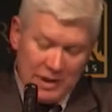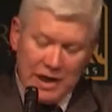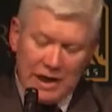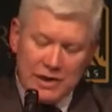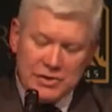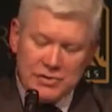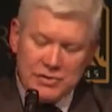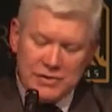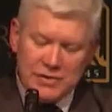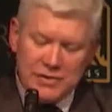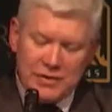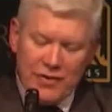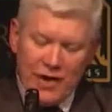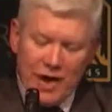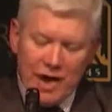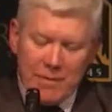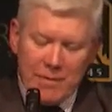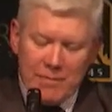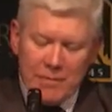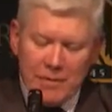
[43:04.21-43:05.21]
natural to
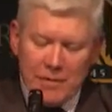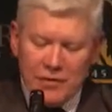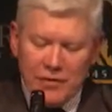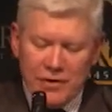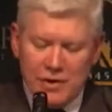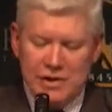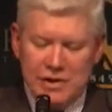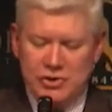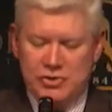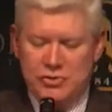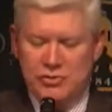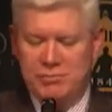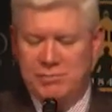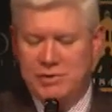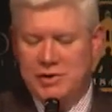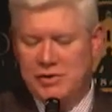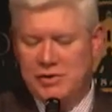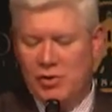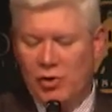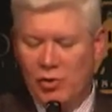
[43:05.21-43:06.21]
them that it should
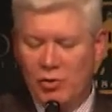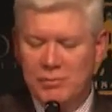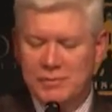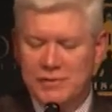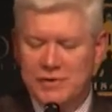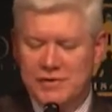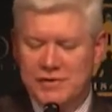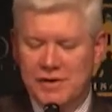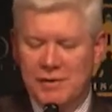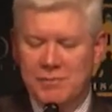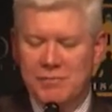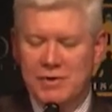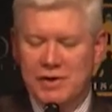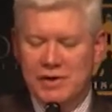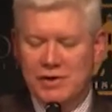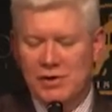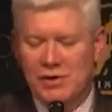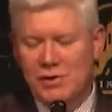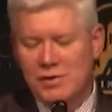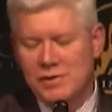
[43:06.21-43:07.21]
be home to
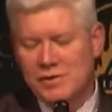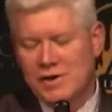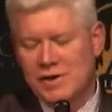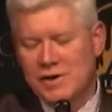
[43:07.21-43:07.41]
something called